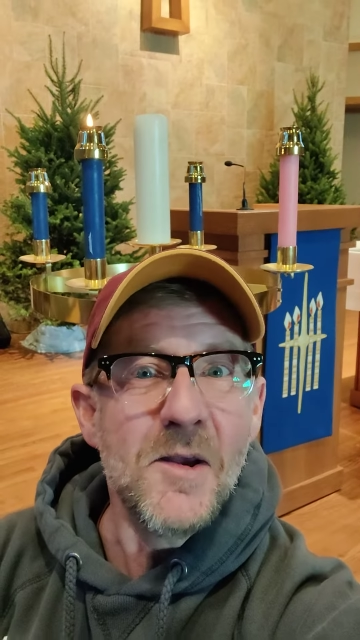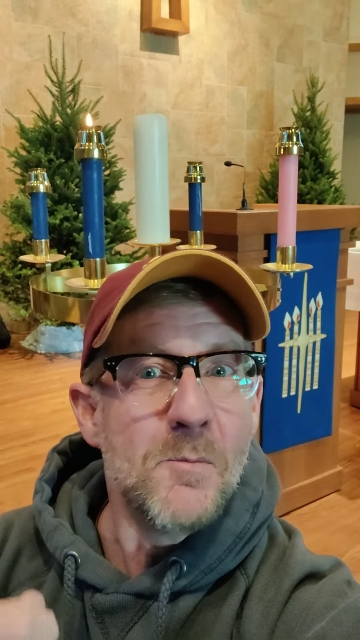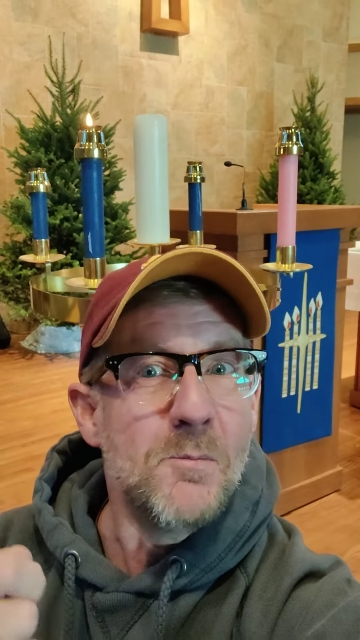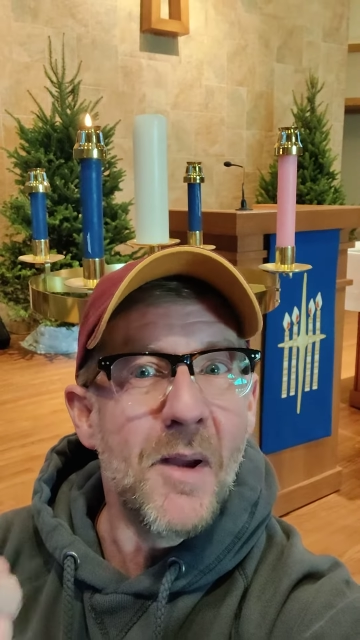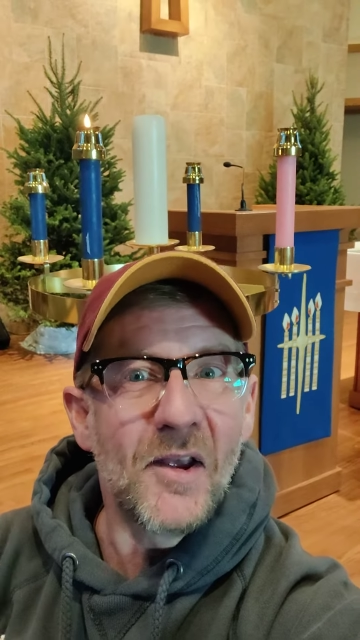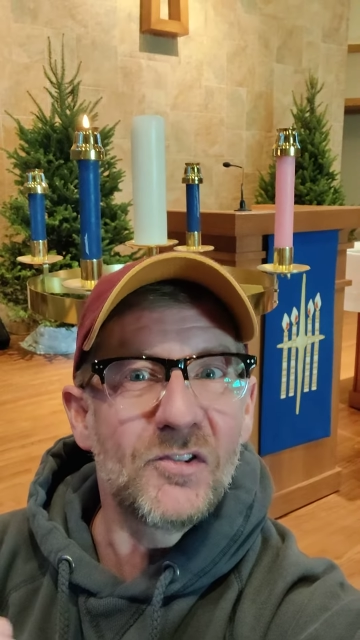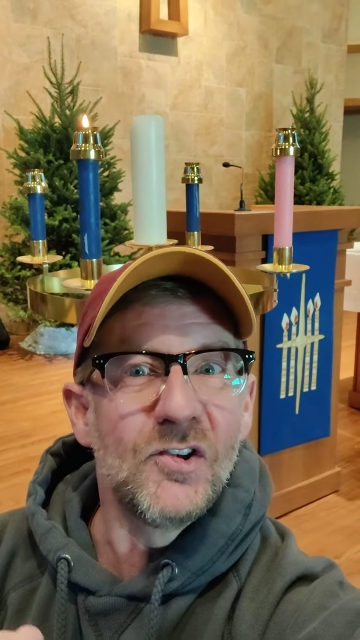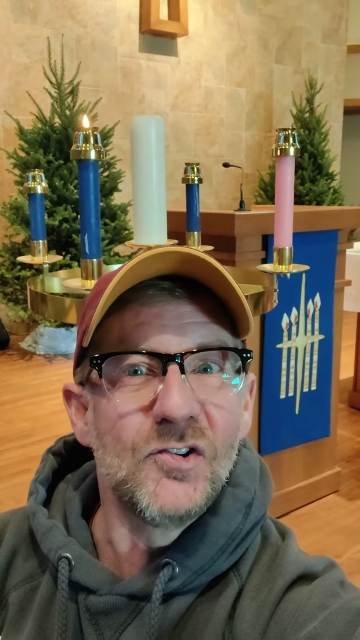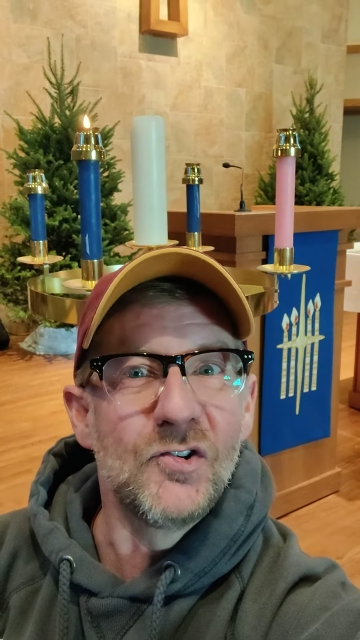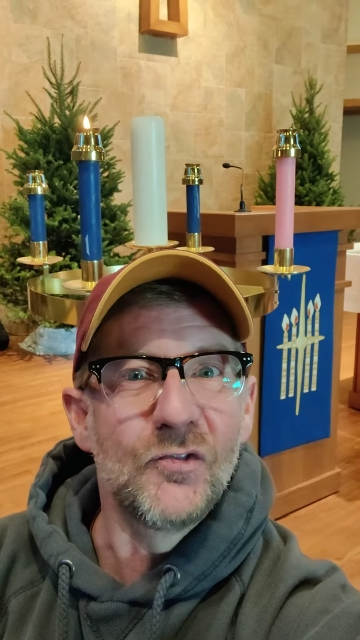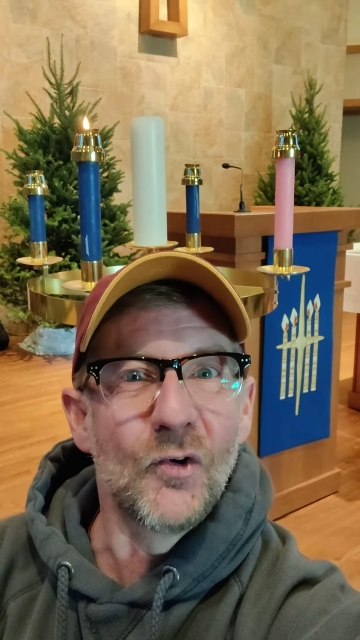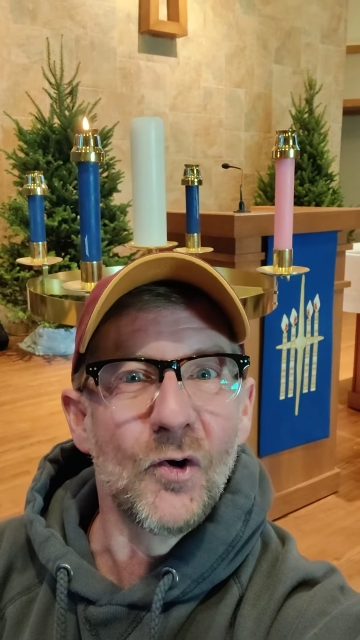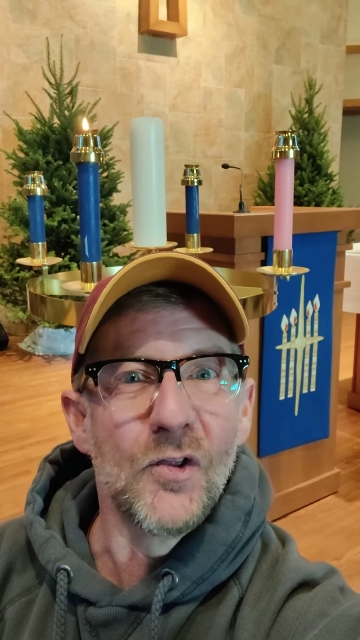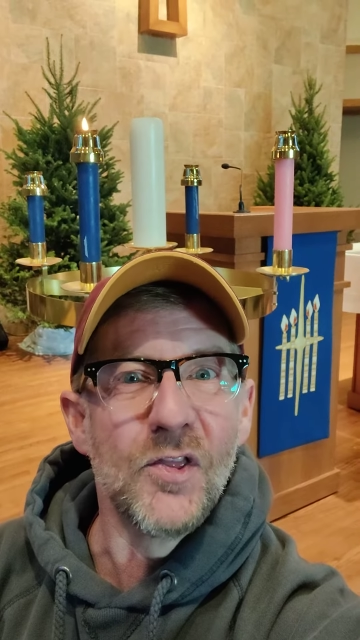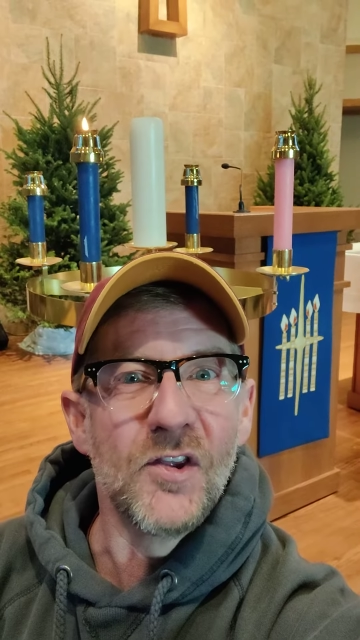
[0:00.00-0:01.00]
message
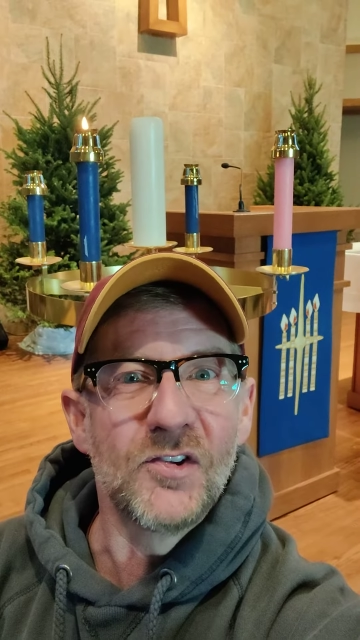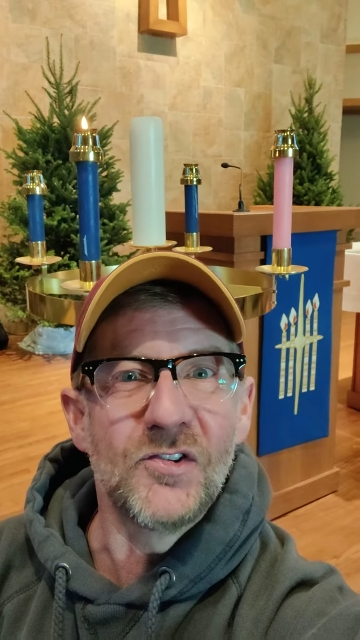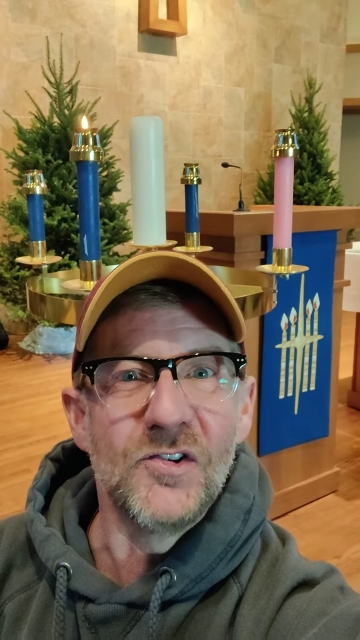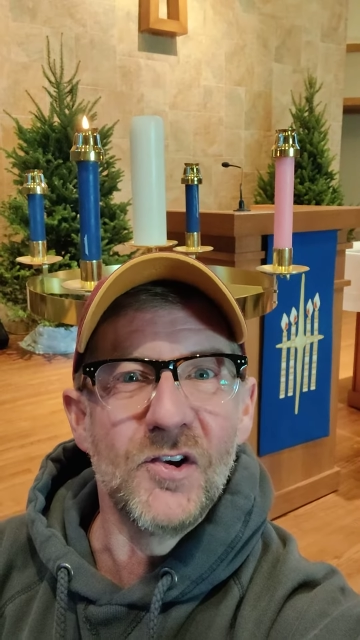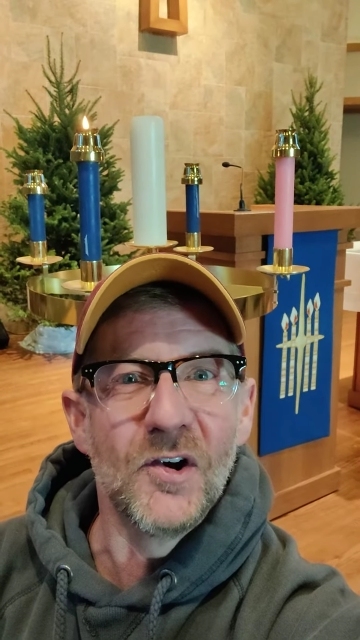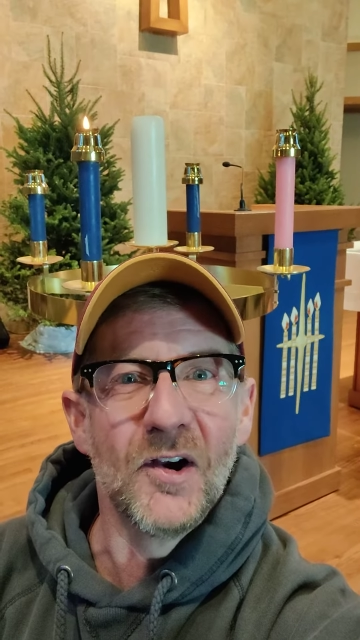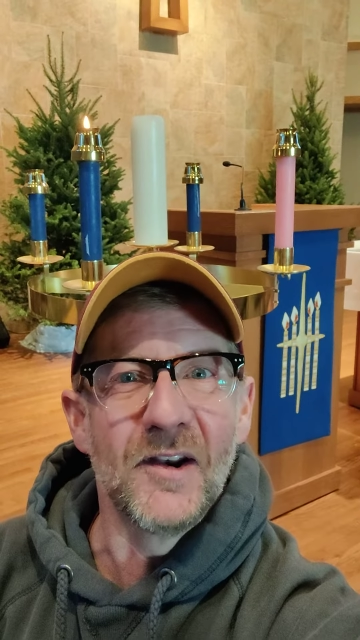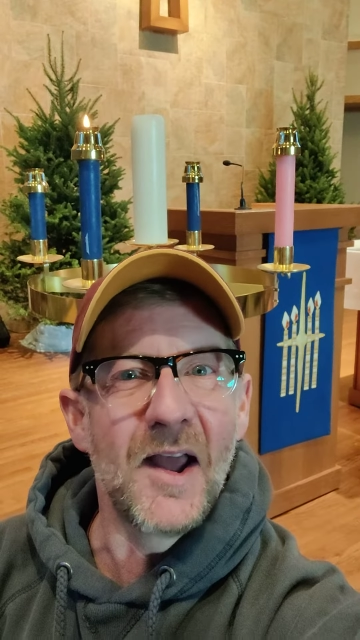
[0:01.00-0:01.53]
for this year,